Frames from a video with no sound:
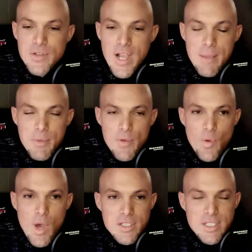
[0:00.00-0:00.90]
Hyam, you've
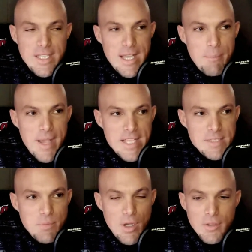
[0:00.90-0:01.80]
watched a lot of
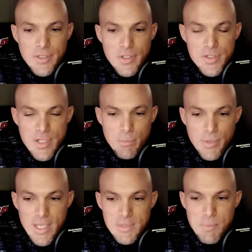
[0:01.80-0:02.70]
basketball. Your son
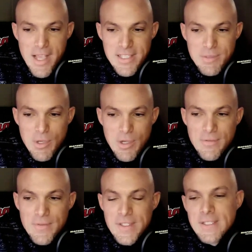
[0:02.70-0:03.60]
plays
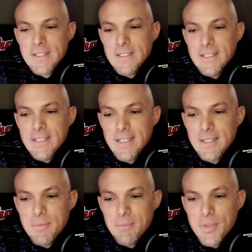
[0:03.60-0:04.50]
basketball,
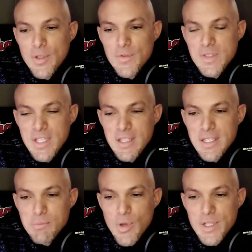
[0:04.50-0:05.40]
but you've seen
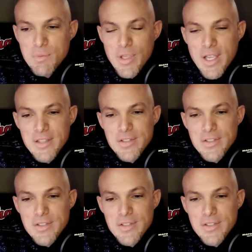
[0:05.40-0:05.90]
these boys play.